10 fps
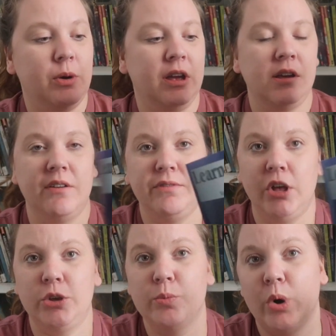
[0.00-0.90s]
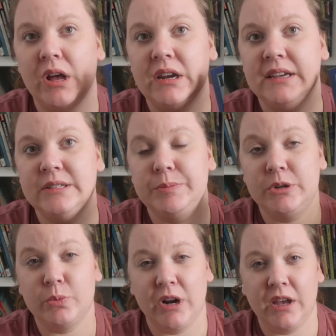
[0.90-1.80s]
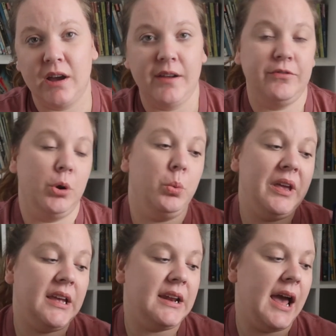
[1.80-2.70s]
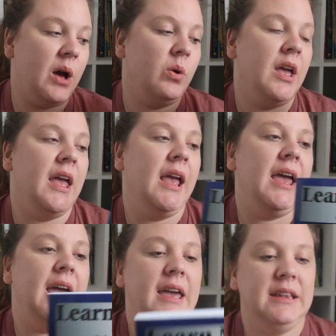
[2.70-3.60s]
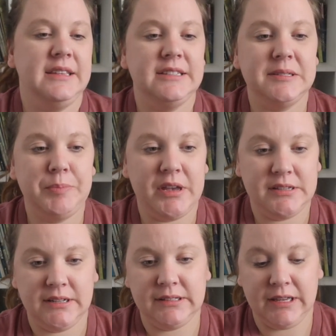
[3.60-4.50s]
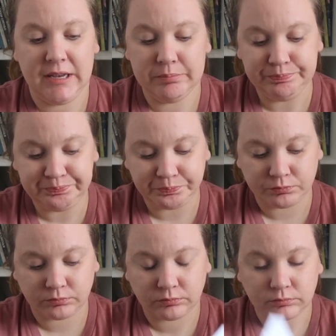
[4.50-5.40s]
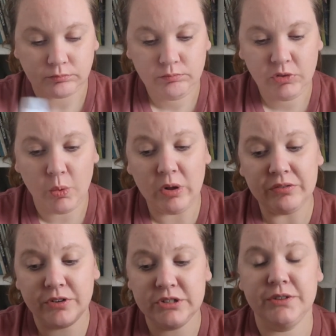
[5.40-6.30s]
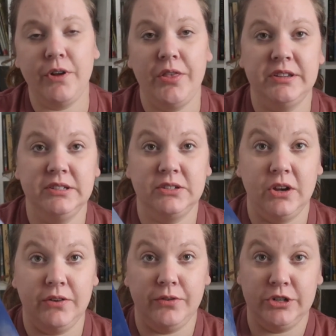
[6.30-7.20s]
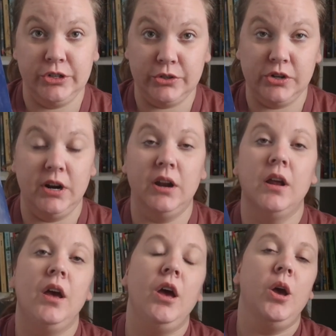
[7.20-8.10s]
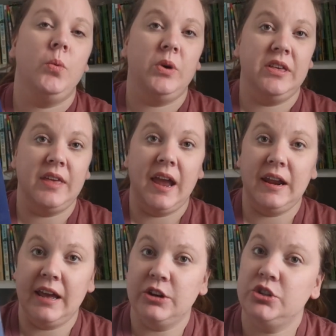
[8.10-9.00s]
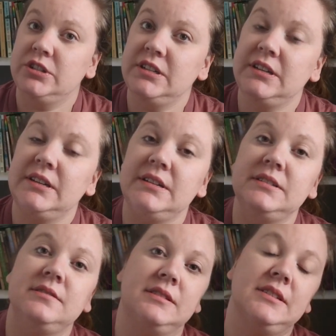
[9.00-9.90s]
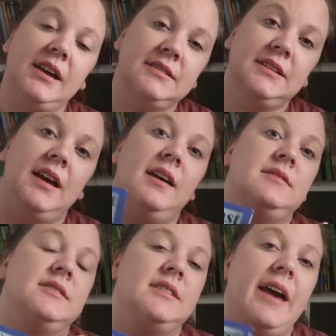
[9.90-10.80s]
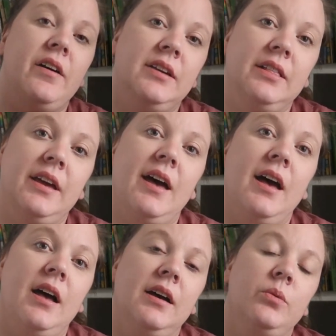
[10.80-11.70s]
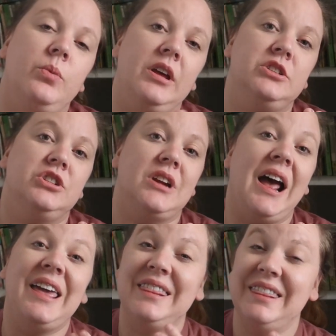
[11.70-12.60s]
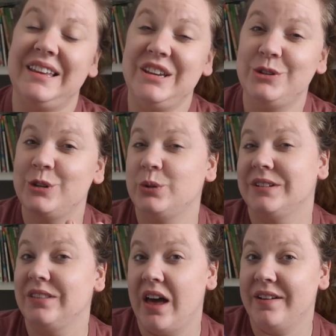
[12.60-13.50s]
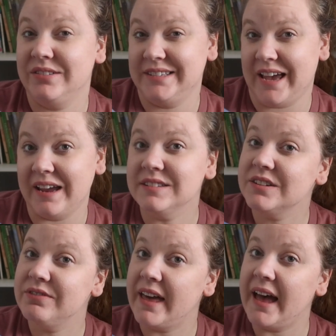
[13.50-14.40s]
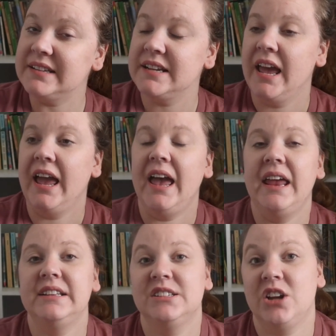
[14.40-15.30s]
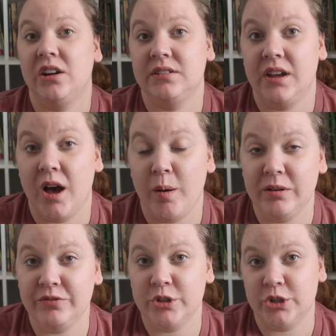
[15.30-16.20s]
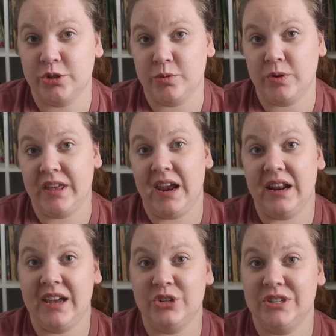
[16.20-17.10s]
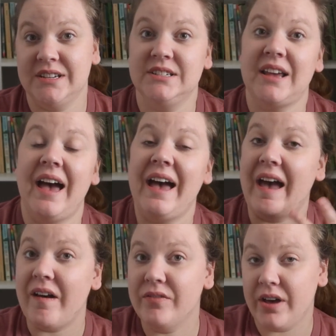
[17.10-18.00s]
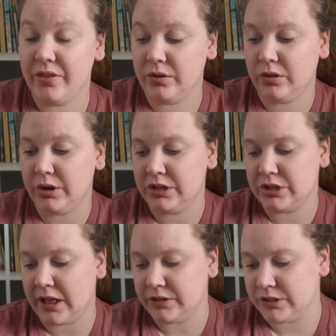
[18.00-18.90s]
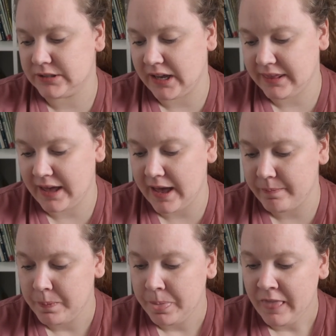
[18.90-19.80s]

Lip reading: working on volume 1. He's been working on it for a week now. And this is basically, well, first of all, this is good for children with ADHD, dyslexia, dyscalculia, which he shows a lot of signs of that. And it's not uncommon for children with ADHD to have other learning challenges like that.